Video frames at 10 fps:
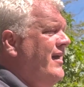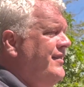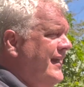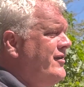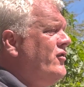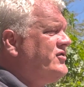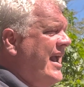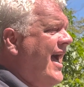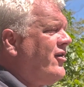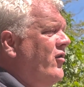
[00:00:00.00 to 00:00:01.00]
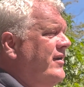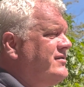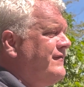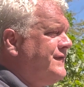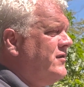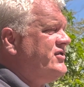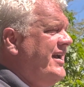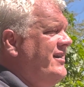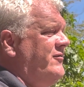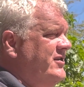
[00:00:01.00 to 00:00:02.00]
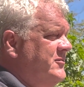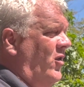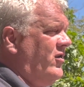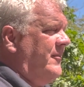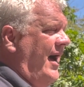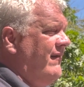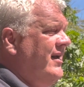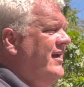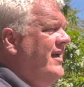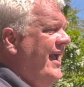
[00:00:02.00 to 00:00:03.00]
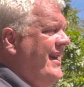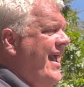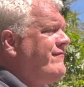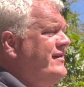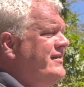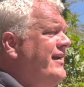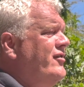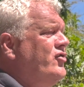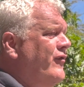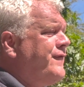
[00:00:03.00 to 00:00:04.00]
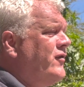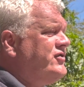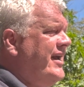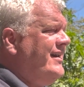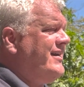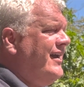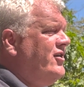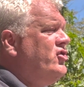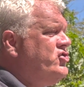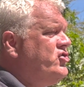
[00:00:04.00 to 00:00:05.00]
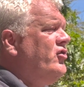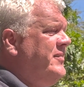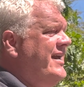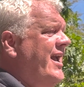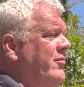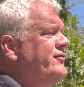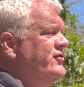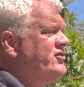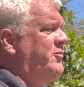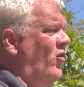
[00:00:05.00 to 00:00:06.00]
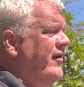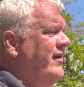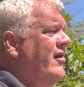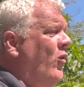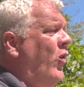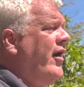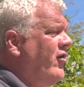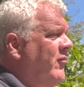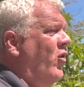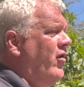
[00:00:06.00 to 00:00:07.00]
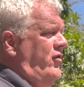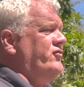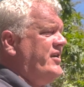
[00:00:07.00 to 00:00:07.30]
think of those categories of first aid that we spoke about. And everything in your first aid kit should be able to support one or more of those